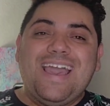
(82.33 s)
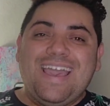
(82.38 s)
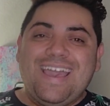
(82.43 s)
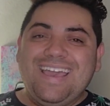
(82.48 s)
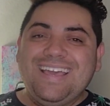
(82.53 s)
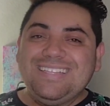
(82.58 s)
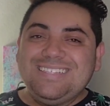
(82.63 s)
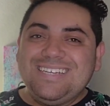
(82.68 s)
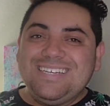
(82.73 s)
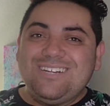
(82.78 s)

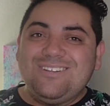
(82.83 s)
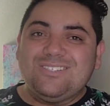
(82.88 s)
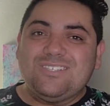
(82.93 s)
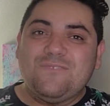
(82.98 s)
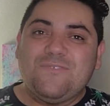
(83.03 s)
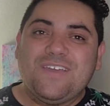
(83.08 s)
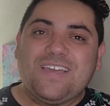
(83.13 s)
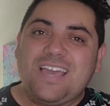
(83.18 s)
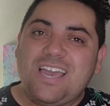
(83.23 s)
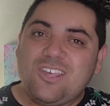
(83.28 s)
Hit the
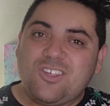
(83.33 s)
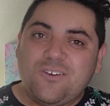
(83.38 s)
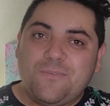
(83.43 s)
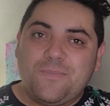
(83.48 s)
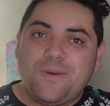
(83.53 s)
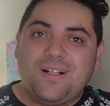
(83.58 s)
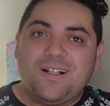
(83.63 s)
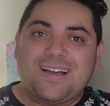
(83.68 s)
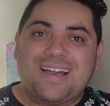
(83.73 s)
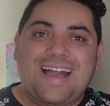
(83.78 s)
notification
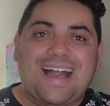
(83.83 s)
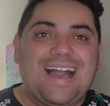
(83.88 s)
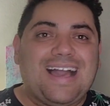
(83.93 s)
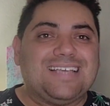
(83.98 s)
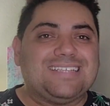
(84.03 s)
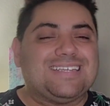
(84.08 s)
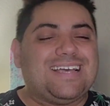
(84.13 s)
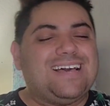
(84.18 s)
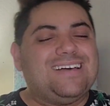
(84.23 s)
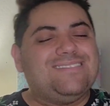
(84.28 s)
bell,
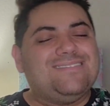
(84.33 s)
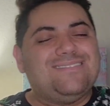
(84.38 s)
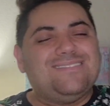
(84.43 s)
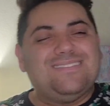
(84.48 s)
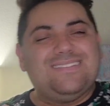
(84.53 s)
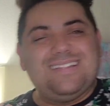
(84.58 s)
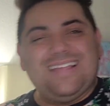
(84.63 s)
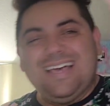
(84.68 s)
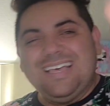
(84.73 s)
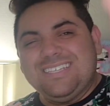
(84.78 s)
guys,
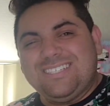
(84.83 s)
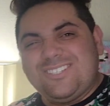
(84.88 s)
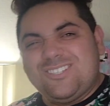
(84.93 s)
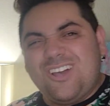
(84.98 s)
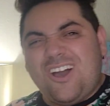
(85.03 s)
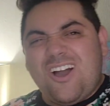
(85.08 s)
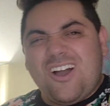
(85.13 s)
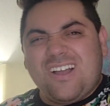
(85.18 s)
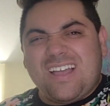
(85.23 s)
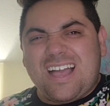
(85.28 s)
and let's
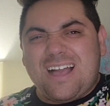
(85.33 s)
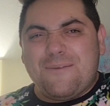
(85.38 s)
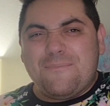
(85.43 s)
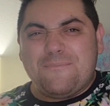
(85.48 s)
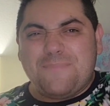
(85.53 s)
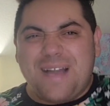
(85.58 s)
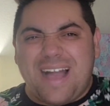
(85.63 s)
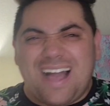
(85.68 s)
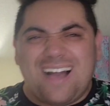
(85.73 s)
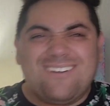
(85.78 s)
talk
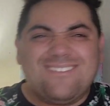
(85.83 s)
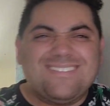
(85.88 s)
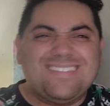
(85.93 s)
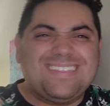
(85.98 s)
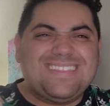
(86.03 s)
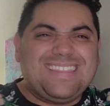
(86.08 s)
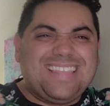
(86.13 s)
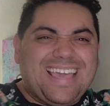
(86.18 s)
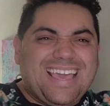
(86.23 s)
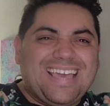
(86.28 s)

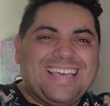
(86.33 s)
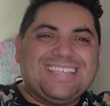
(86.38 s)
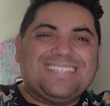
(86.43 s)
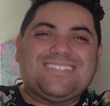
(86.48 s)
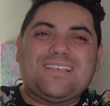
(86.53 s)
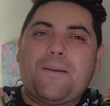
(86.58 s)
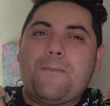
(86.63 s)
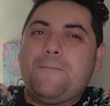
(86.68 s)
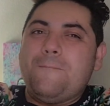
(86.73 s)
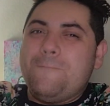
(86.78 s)
about
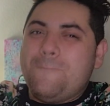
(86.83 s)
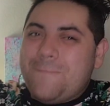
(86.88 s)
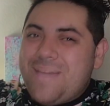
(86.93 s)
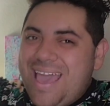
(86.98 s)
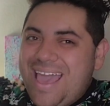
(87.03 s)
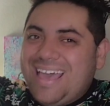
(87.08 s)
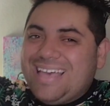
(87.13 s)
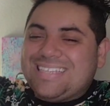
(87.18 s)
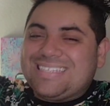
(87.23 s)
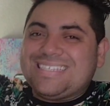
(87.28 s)
this
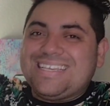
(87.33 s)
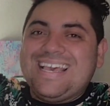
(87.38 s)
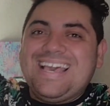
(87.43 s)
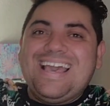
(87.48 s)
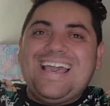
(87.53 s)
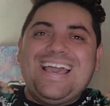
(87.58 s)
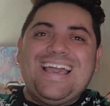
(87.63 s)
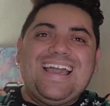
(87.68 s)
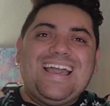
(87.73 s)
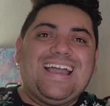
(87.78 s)
mess.
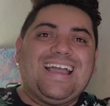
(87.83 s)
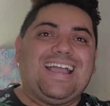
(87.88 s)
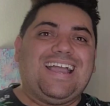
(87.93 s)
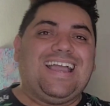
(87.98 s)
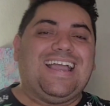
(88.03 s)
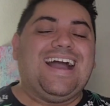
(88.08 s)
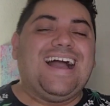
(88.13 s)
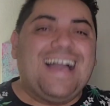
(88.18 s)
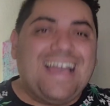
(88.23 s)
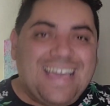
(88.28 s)

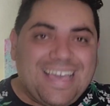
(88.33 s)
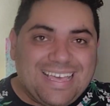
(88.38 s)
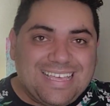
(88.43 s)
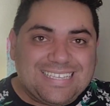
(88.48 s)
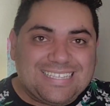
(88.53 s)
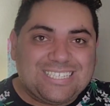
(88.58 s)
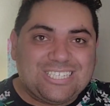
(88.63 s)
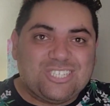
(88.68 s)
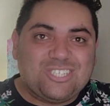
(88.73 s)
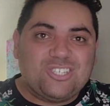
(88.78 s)

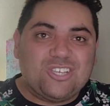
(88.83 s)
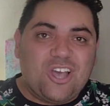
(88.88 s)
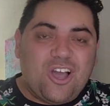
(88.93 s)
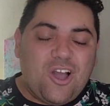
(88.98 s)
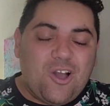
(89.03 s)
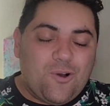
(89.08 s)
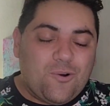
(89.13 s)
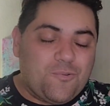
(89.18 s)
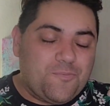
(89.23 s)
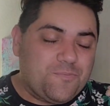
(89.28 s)
Guys,
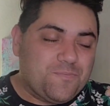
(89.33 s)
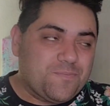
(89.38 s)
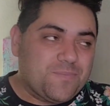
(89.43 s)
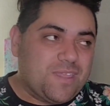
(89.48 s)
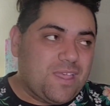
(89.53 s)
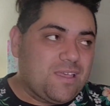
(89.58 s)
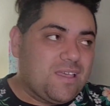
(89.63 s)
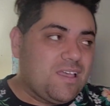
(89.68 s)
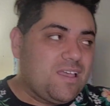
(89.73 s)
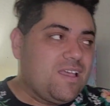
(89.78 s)
so
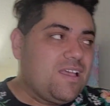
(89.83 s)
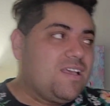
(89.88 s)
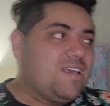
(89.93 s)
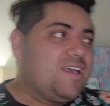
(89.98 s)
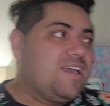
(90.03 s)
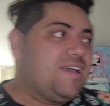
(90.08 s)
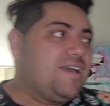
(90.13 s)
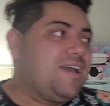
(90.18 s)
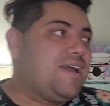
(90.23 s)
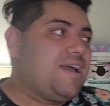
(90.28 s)

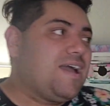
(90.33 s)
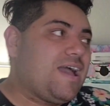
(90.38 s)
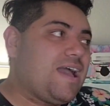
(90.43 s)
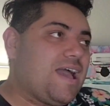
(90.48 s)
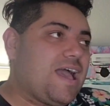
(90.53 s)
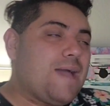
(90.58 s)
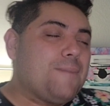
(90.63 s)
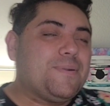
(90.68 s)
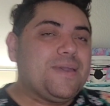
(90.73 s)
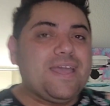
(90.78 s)

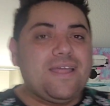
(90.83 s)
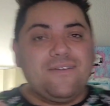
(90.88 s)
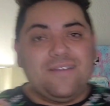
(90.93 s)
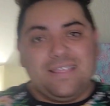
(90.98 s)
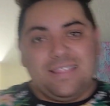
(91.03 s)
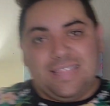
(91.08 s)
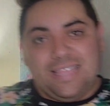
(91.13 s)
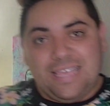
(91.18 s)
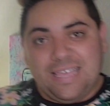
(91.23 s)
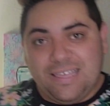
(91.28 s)

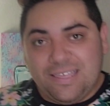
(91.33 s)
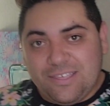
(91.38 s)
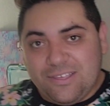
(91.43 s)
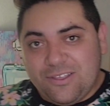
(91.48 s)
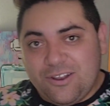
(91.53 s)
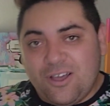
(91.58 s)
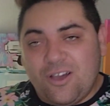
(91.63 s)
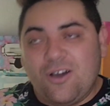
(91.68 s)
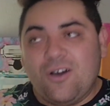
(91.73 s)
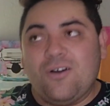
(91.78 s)
apparently,
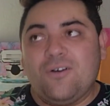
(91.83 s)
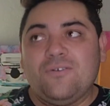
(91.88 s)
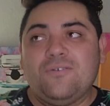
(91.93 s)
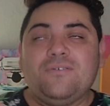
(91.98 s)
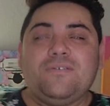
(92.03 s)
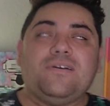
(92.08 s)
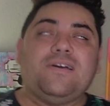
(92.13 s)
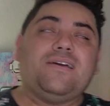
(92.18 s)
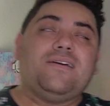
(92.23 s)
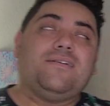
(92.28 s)
you know,